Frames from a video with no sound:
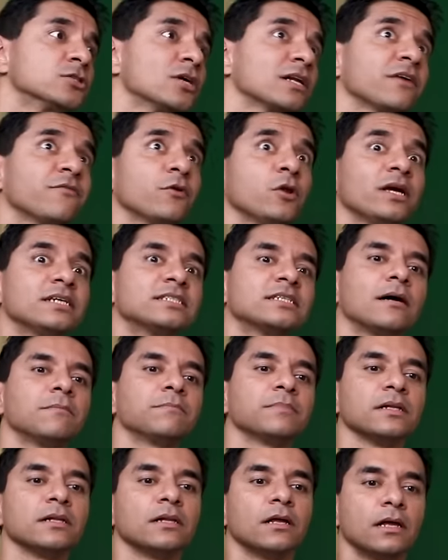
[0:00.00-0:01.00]
So I'll give you an
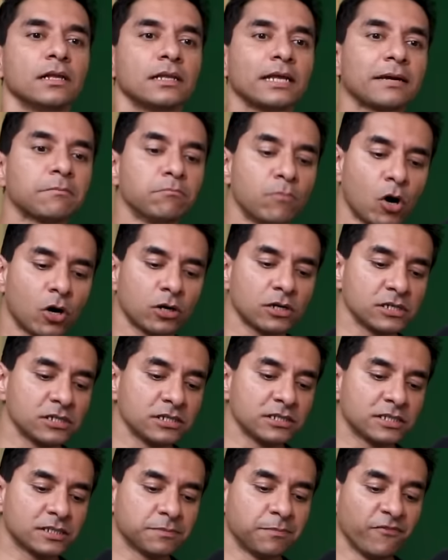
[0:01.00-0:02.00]
example. Like
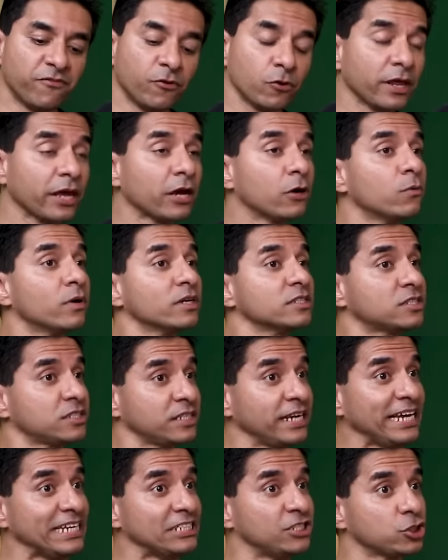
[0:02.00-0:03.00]
models before they go on
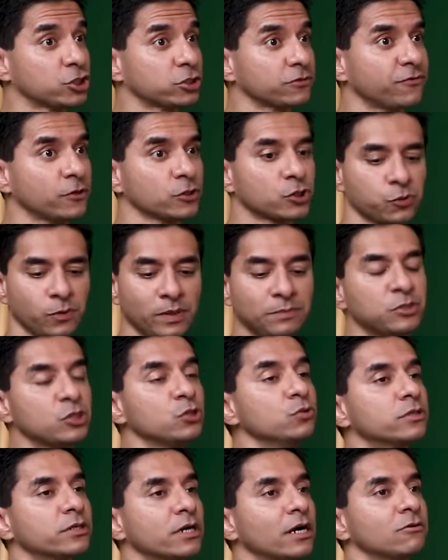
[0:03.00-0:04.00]
stage for
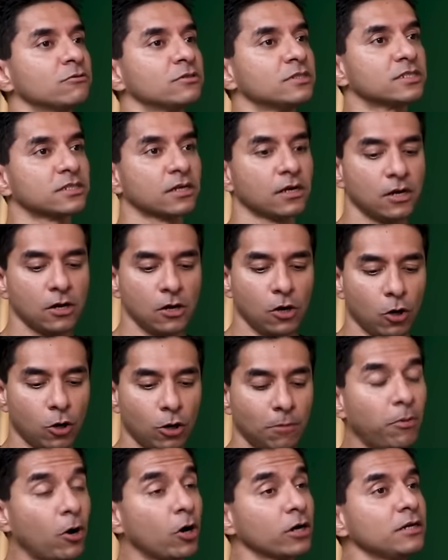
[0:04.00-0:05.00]
swimsuit rounds,
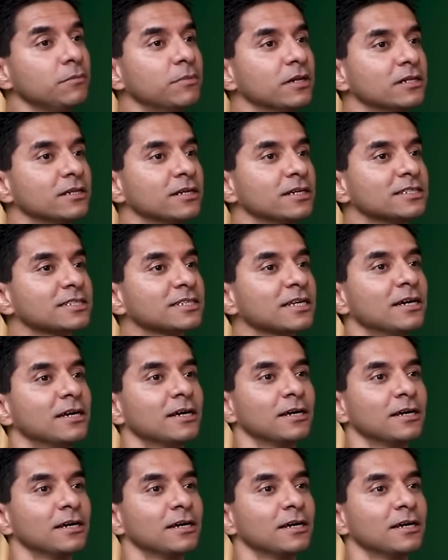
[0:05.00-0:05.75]
or bodybuilders.